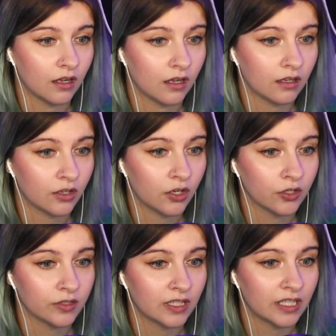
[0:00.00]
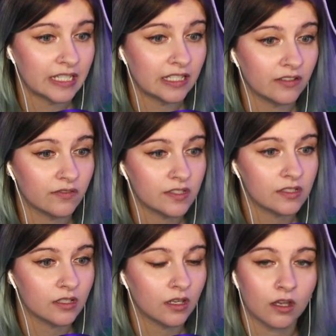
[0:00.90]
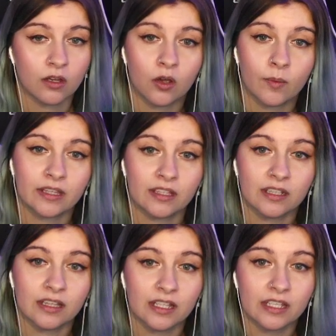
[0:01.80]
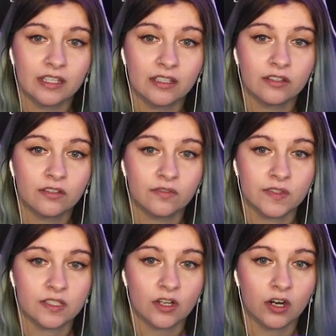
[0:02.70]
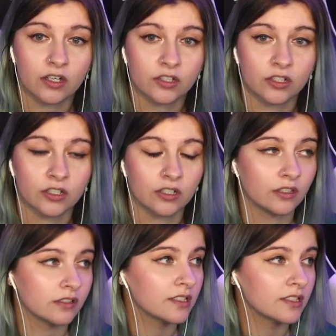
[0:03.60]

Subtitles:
Curled leaves. Oh wait, the leaves are curled.